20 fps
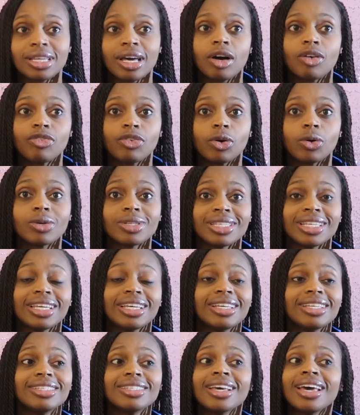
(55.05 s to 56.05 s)
tell folks
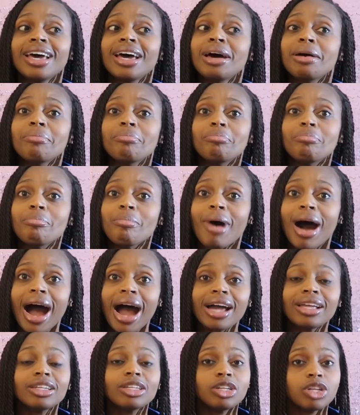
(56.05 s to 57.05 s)
is
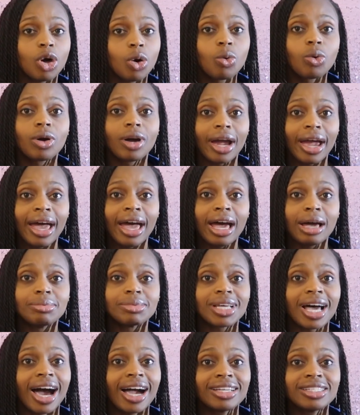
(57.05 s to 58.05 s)
my lower
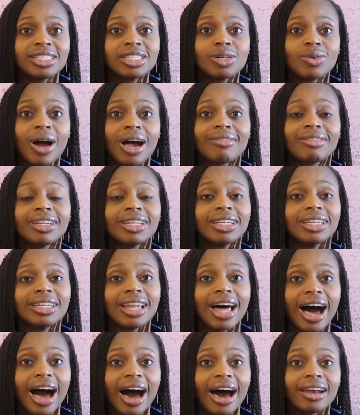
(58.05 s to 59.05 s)
abs, I still have a
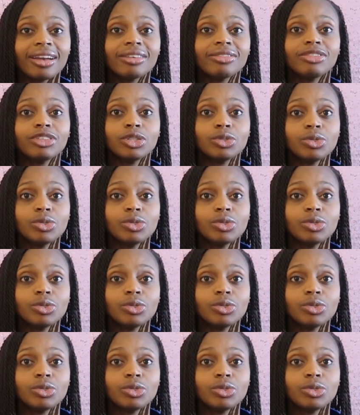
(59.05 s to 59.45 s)
lot of